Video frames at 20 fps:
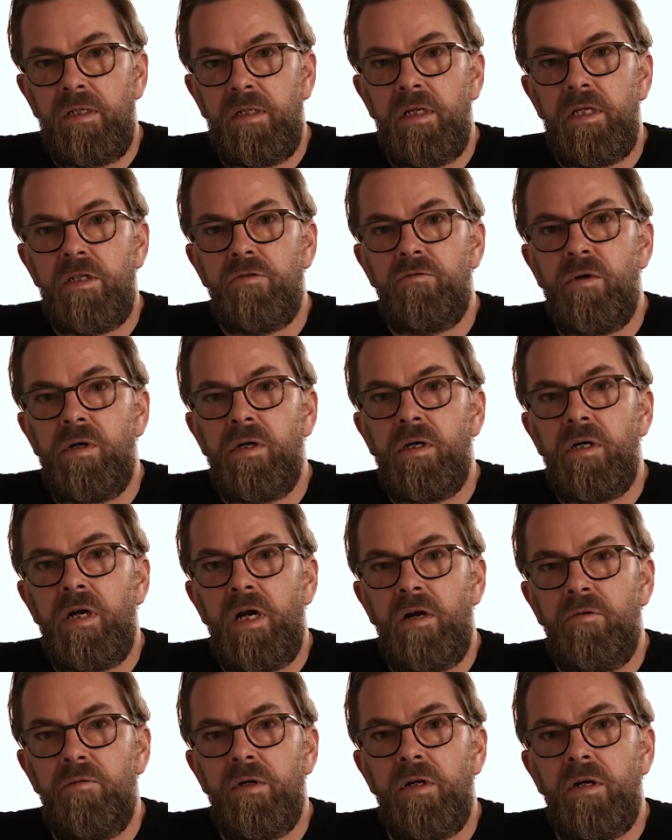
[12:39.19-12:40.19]
this one,
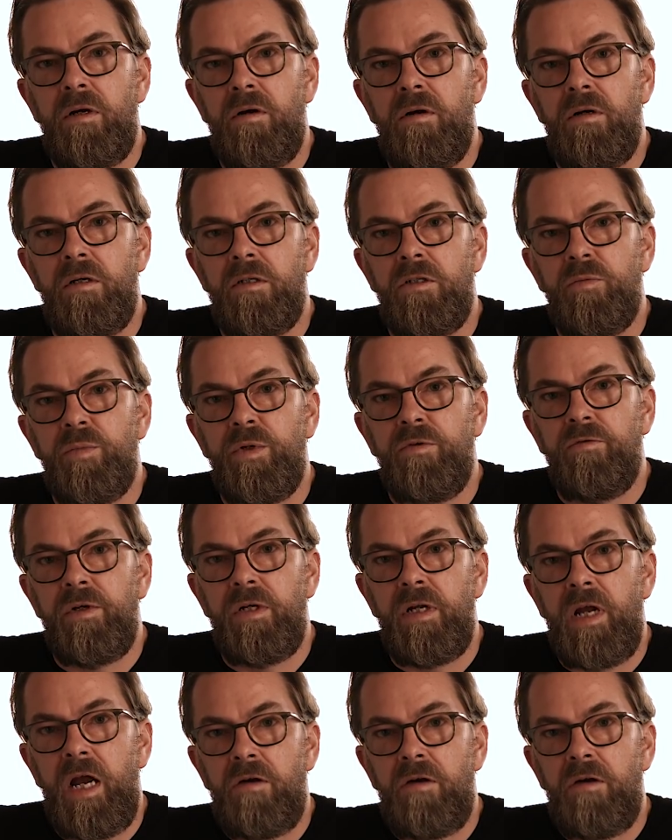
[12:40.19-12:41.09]
I want the colors to be really